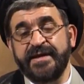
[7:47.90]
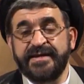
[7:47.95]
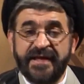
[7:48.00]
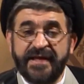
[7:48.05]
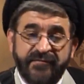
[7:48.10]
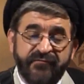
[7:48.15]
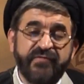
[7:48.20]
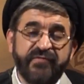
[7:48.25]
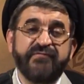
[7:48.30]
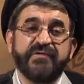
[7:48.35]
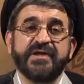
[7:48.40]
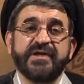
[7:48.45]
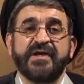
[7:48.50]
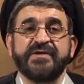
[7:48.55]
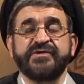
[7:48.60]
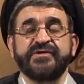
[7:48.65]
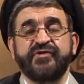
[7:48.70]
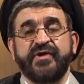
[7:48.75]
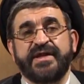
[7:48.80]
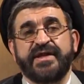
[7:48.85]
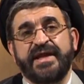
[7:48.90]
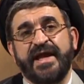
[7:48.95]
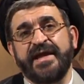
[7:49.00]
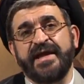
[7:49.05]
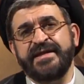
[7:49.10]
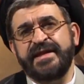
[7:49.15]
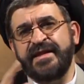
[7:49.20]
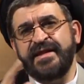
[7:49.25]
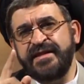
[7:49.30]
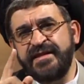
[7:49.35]
then we will
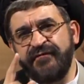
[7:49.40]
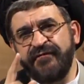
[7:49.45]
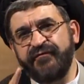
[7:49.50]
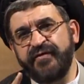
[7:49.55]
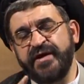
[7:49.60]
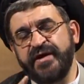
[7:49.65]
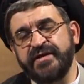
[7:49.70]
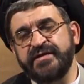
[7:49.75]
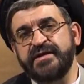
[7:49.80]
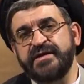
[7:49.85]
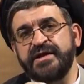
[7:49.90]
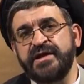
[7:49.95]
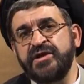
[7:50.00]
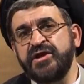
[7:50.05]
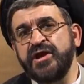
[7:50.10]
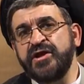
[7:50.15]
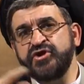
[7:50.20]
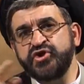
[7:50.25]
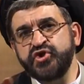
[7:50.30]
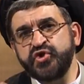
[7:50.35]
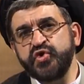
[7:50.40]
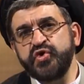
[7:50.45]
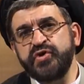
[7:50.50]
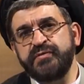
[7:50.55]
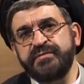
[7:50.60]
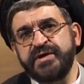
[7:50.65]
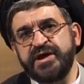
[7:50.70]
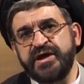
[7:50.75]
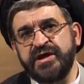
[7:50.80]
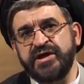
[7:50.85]
understand that definitely there
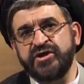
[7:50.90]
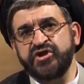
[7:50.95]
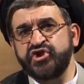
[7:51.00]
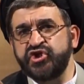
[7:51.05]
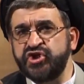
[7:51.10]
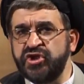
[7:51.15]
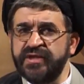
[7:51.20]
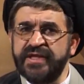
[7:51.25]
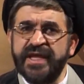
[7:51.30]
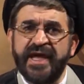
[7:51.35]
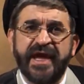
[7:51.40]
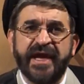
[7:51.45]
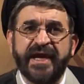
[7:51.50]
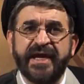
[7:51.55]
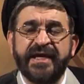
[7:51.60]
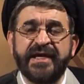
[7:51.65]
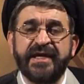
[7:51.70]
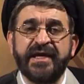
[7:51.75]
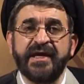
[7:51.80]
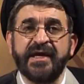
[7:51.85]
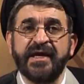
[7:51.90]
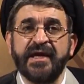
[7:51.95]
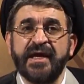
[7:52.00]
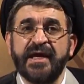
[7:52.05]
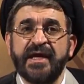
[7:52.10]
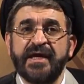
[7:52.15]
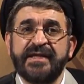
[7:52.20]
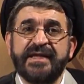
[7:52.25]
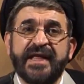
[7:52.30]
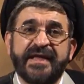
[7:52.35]
should be a day
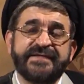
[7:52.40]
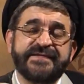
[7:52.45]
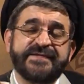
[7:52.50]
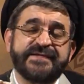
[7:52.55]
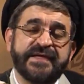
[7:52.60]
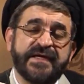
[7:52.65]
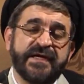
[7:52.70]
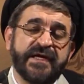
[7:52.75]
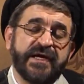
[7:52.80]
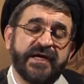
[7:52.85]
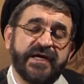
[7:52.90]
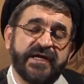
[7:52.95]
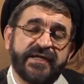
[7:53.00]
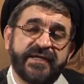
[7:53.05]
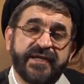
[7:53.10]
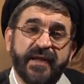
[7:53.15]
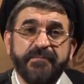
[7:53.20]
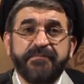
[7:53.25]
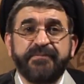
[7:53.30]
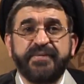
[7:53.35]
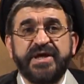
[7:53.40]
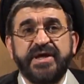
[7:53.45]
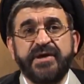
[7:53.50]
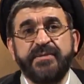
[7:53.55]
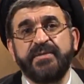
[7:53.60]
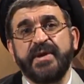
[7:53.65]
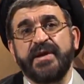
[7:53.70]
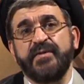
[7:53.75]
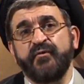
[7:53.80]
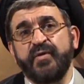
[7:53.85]
that some
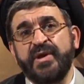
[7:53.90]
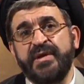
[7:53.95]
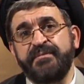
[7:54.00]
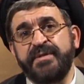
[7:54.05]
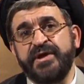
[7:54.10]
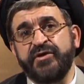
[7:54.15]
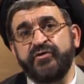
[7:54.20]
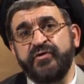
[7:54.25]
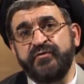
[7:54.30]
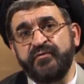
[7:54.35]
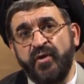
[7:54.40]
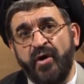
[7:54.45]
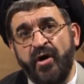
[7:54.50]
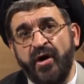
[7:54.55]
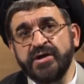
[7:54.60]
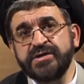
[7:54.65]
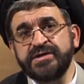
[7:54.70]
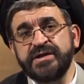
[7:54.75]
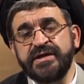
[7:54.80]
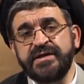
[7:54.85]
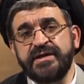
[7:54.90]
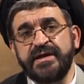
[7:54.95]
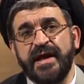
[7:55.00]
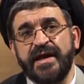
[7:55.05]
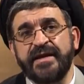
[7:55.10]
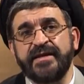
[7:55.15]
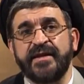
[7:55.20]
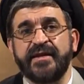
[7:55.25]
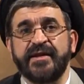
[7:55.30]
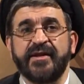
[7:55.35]
people will be rewarded
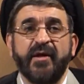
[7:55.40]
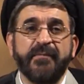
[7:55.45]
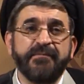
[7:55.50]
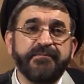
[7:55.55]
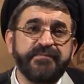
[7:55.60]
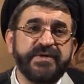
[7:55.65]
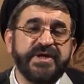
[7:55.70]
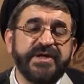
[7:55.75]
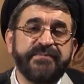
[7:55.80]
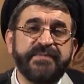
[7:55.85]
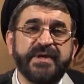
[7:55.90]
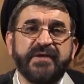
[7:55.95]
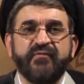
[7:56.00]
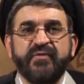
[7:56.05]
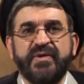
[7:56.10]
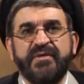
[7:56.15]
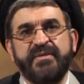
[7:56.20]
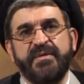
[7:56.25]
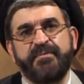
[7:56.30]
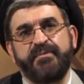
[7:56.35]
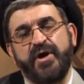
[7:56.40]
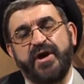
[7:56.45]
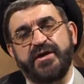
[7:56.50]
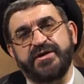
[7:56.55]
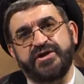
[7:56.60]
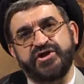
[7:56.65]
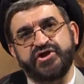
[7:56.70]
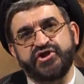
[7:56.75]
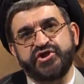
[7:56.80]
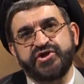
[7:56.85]
and some people will be
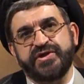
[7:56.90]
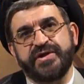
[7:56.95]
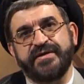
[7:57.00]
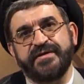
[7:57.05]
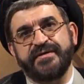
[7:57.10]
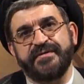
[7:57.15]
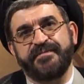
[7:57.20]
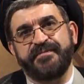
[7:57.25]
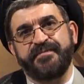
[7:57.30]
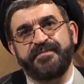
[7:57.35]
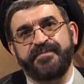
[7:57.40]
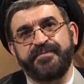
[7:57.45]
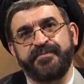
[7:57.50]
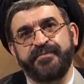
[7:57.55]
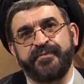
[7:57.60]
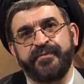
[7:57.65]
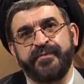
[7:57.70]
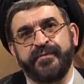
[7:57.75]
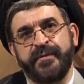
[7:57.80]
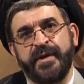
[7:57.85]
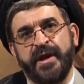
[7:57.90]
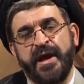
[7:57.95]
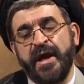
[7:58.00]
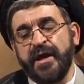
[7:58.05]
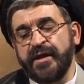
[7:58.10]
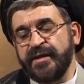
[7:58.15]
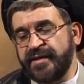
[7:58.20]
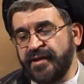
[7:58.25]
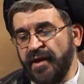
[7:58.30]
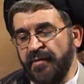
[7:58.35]
punished.
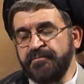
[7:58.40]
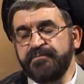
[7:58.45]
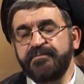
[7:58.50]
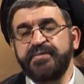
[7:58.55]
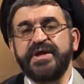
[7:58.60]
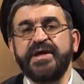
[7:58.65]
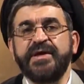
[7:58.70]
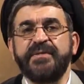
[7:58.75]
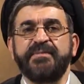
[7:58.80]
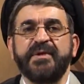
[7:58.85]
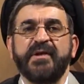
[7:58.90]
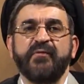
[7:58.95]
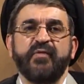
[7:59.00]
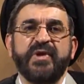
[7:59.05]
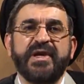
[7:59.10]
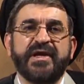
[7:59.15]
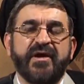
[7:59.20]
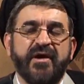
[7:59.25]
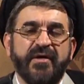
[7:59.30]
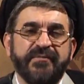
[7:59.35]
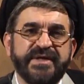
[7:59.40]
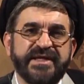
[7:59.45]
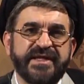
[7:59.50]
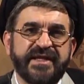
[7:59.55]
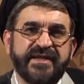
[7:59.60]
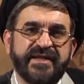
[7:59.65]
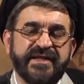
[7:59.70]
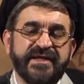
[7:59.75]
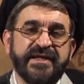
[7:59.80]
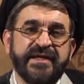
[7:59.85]
Some people will commit
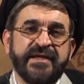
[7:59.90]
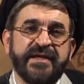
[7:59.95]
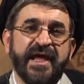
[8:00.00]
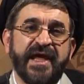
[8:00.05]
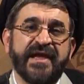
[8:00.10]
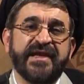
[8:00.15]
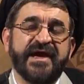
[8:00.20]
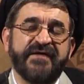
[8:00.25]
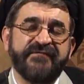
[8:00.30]
sin and